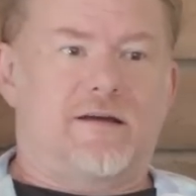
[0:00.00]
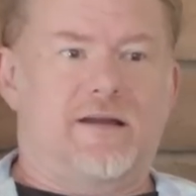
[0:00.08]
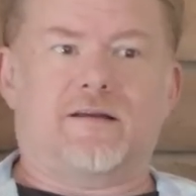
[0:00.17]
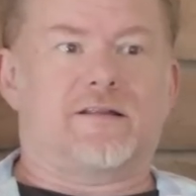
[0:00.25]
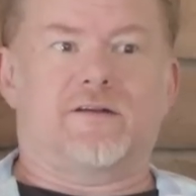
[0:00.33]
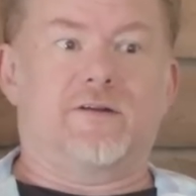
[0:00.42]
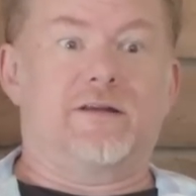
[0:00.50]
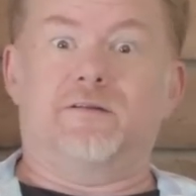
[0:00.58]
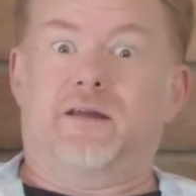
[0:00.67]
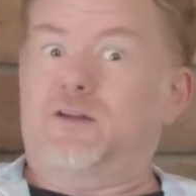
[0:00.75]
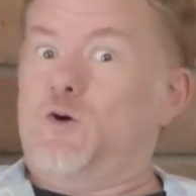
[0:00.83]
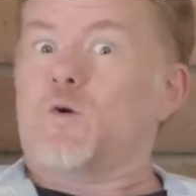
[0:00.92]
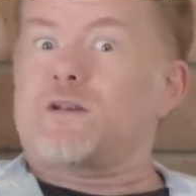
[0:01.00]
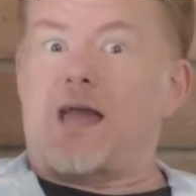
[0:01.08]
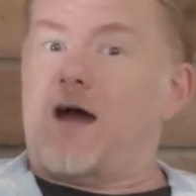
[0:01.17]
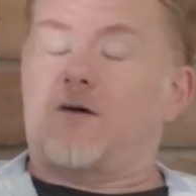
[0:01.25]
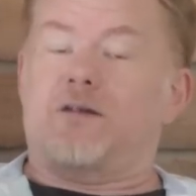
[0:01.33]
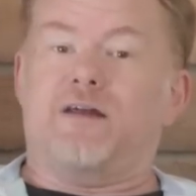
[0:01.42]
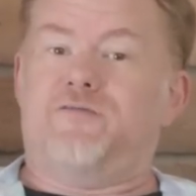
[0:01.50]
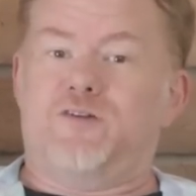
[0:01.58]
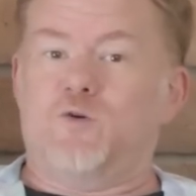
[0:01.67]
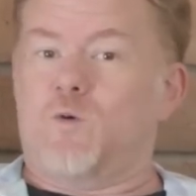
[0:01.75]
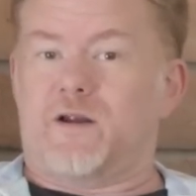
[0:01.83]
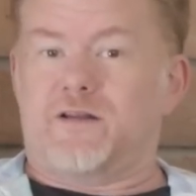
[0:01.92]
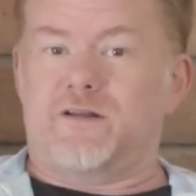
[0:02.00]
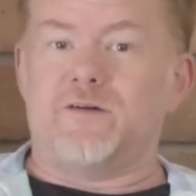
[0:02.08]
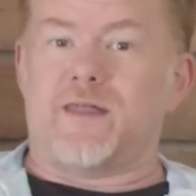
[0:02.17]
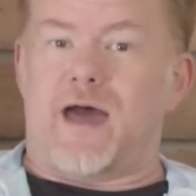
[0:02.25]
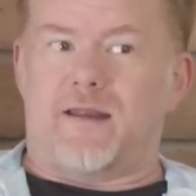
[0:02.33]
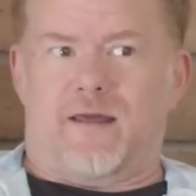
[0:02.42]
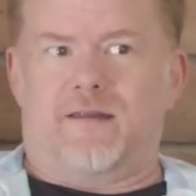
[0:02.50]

including in your town, if you want to do that.